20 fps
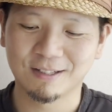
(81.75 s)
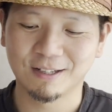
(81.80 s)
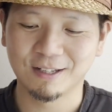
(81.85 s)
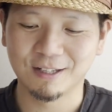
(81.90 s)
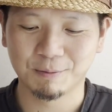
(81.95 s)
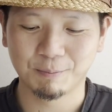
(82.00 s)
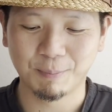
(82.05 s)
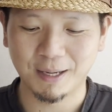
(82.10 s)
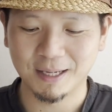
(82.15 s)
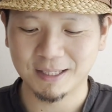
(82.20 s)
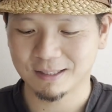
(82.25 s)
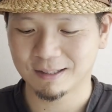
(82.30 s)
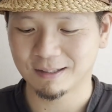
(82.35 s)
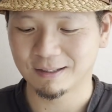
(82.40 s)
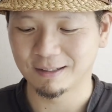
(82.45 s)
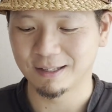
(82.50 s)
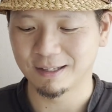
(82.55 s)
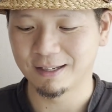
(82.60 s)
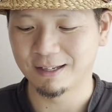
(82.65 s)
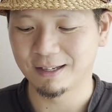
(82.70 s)
is
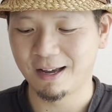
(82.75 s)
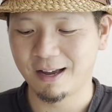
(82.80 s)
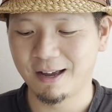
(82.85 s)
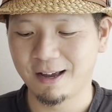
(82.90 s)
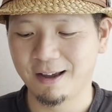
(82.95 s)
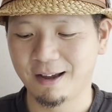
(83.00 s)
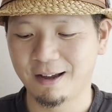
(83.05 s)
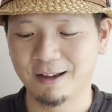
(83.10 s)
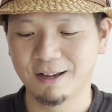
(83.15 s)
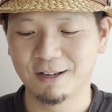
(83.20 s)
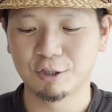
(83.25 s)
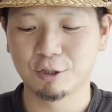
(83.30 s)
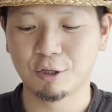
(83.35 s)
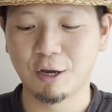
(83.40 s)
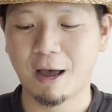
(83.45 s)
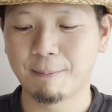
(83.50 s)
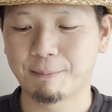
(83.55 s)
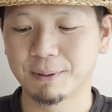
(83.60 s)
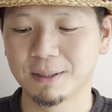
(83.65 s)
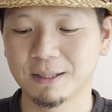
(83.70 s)
basically a
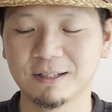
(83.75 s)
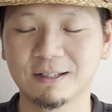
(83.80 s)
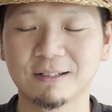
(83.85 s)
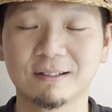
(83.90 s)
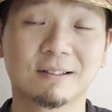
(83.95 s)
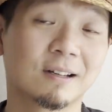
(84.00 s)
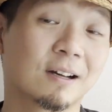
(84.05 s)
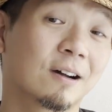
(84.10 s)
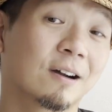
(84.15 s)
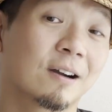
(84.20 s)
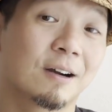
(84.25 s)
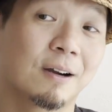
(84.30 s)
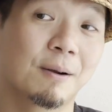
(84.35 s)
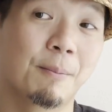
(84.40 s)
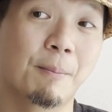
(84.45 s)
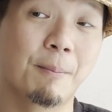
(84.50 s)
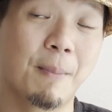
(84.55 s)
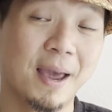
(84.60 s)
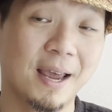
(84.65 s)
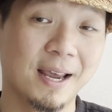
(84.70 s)
Japanese
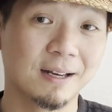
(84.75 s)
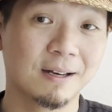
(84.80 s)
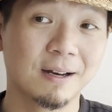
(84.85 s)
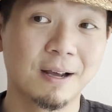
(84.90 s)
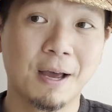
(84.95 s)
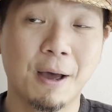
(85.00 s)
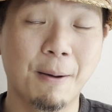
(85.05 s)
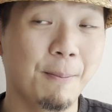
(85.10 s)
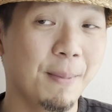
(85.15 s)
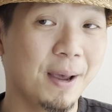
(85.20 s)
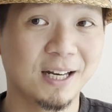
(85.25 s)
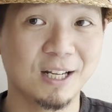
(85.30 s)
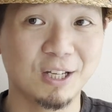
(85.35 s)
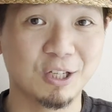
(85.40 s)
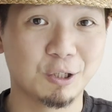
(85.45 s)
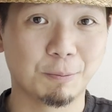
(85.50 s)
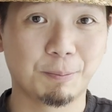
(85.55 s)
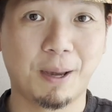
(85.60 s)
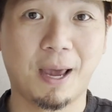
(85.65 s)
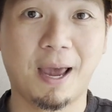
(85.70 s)
made
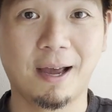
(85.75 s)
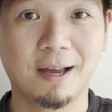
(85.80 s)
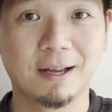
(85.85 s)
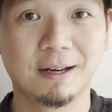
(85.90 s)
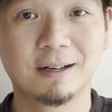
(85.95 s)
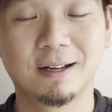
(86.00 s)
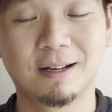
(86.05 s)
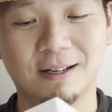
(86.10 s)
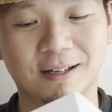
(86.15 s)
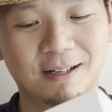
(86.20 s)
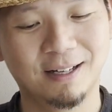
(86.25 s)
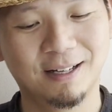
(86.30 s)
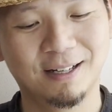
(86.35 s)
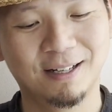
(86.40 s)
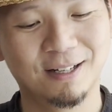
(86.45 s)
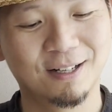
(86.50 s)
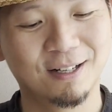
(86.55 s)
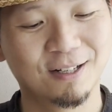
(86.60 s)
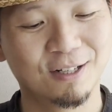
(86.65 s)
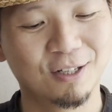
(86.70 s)
in Japan
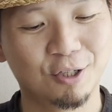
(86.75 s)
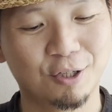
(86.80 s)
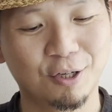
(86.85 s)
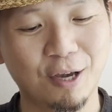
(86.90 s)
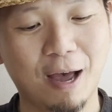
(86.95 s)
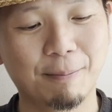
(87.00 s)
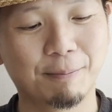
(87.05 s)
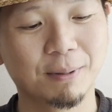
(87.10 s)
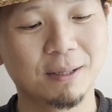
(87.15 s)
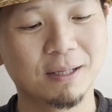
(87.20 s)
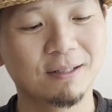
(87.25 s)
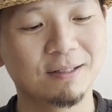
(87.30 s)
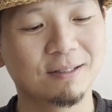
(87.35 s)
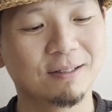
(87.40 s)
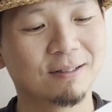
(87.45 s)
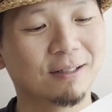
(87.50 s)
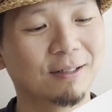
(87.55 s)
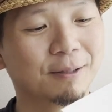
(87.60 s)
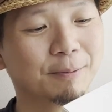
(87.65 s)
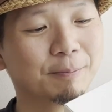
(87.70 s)
Japanese